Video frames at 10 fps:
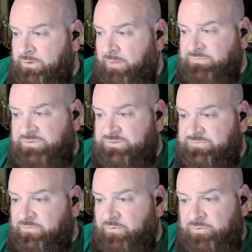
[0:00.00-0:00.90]
I'm just
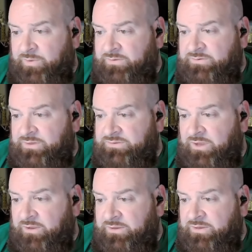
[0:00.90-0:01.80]
floored.
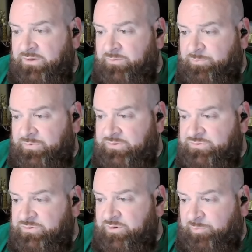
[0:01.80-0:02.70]
Duncan
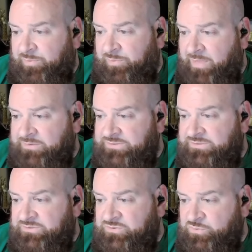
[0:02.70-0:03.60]
issued an apology
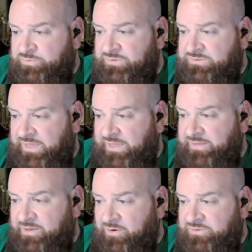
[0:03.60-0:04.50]
to Swoopes a day
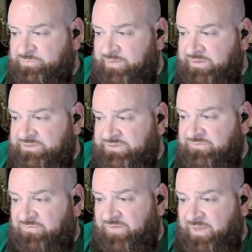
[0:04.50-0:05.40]
later, explained that she
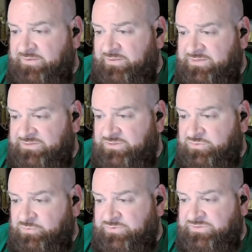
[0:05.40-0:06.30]
failed to listen to
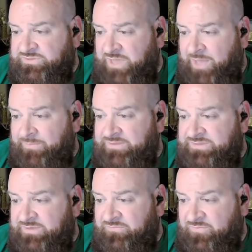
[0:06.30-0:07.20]
Swoopes' comments
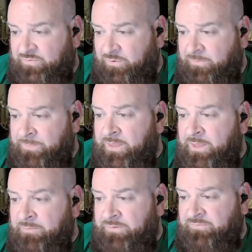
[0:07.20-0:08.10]
in full
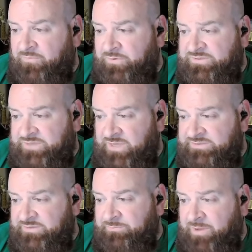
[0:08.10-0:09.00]
before
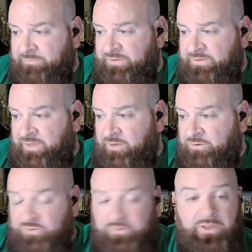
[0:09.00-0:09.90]
discussing them publicly on her
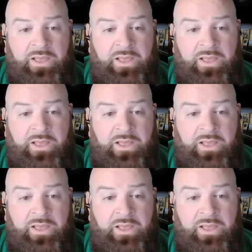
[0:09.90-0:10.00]
show.